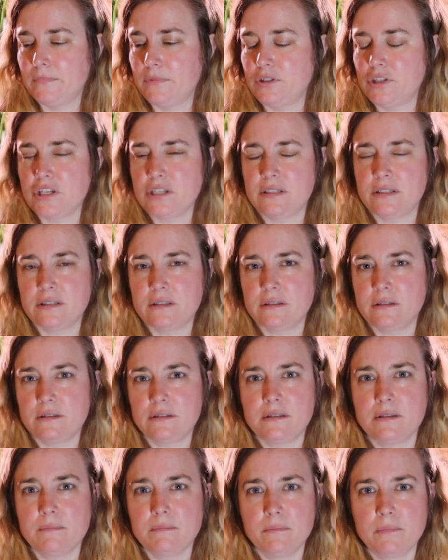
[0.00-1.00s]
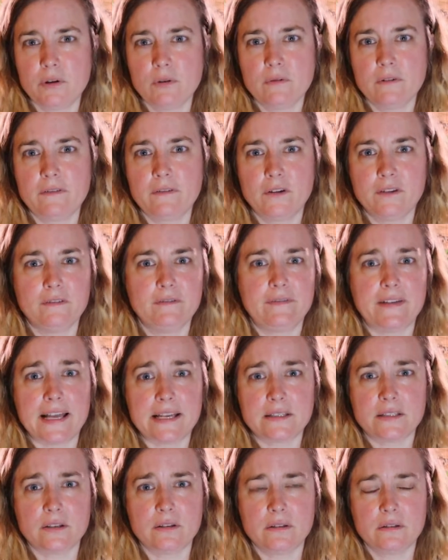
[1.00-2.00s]
just some beautiful
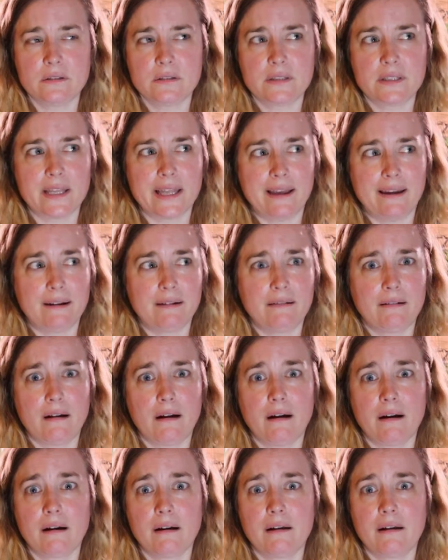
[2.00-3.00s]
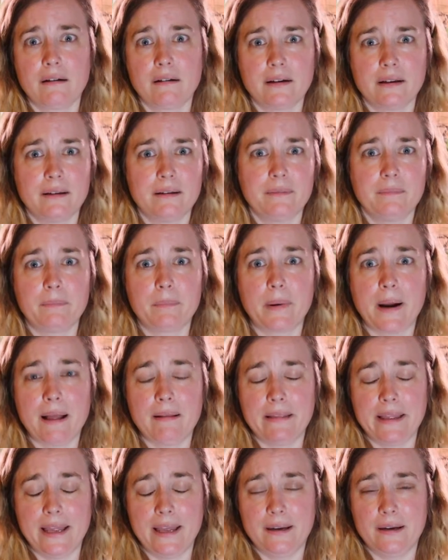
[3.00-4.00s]
vessels that are gonna
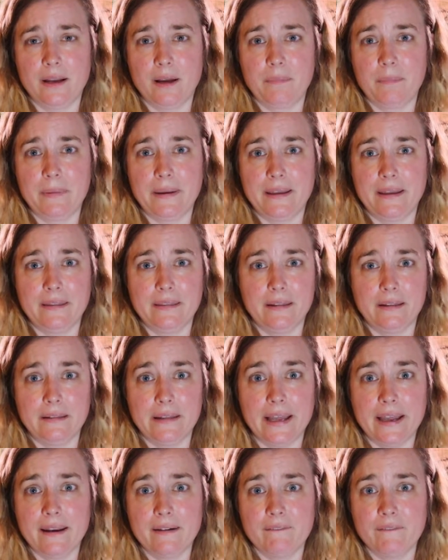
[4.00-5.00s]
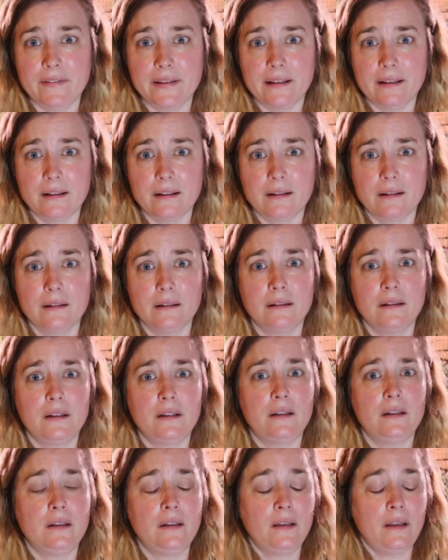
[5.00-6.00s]
probably end up in the landfill,
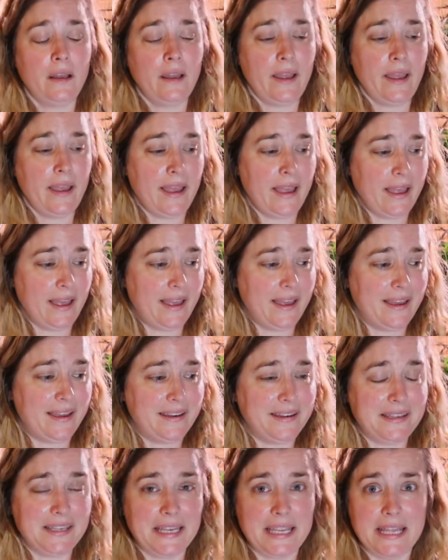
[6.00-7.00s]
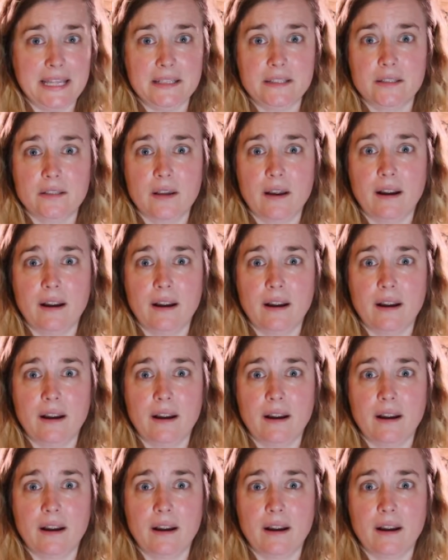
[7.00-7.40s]
and it's